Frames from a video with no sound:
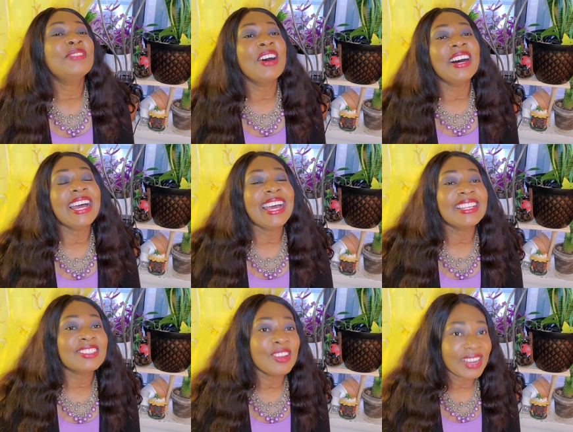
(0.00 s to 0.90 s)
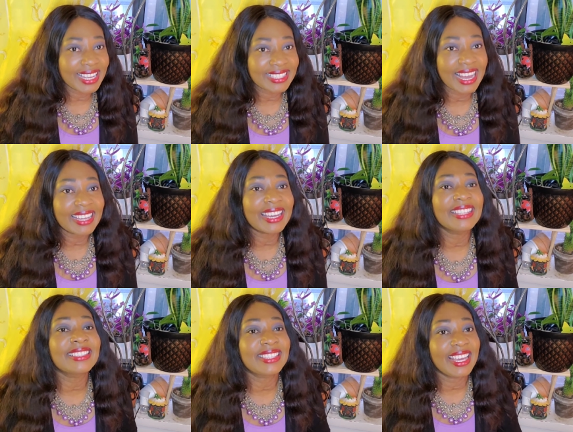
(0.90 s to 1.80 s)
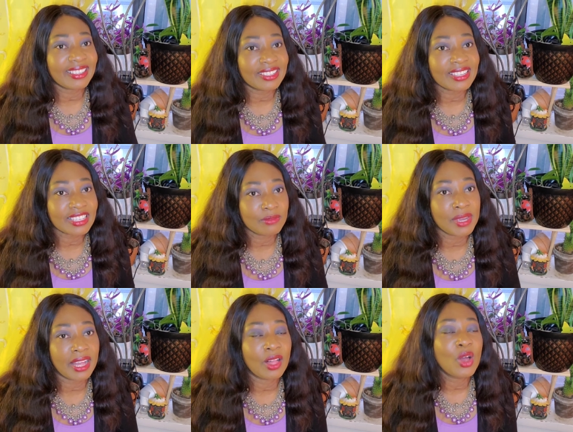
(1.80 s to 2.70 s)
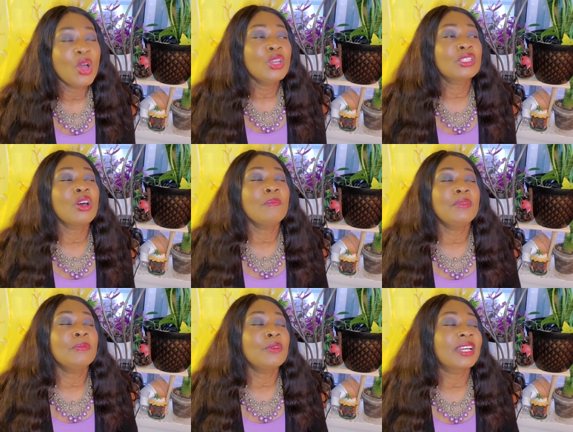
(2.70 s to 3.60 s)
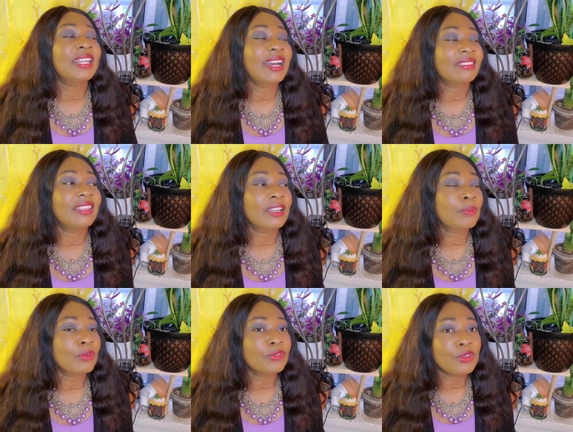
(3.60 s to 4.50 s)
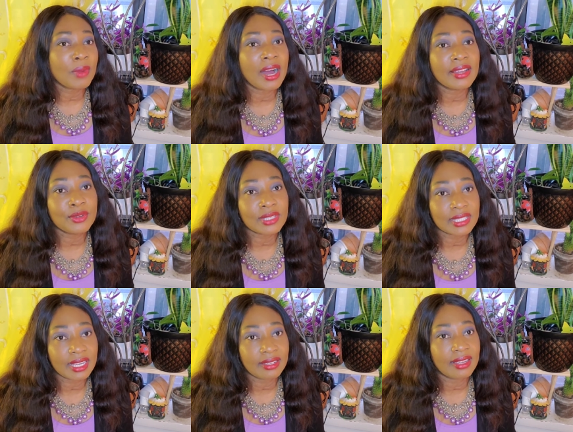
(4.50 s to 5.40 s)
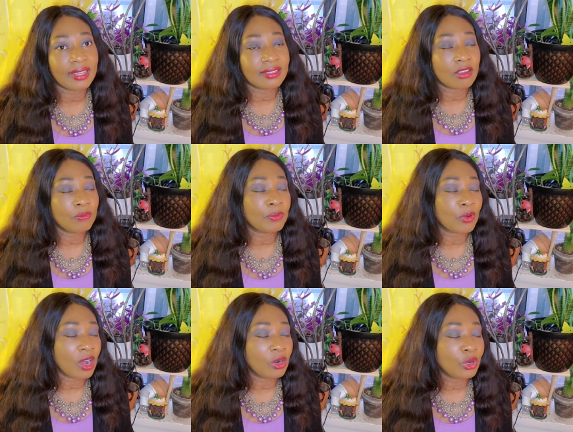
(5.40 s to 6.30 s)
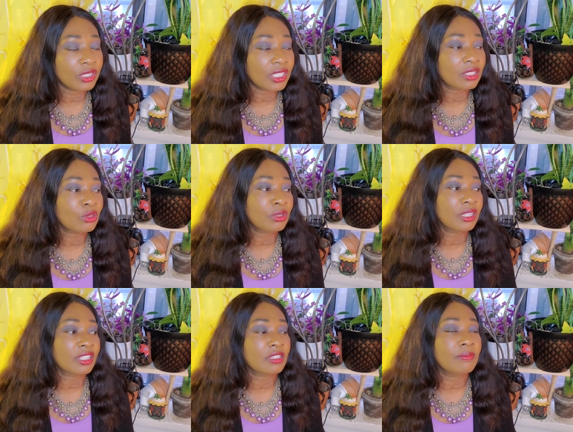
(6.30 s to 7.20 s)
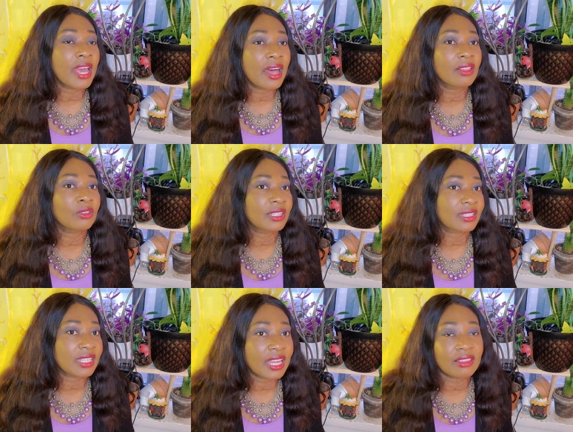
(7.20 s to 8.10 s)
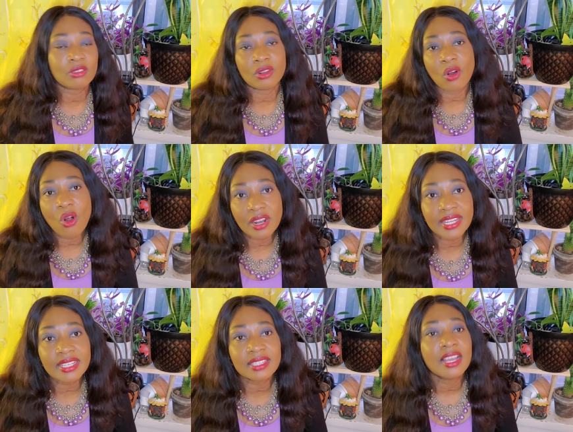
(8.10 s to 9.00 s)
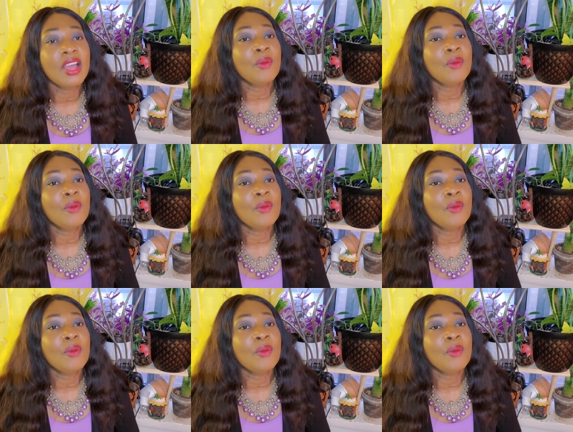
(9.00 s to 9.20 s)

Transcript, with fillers: for as long as I can take the smell. Some people cannot take perfume, I understand that. Some people are allergic to the smell, to the scent, to the, all this.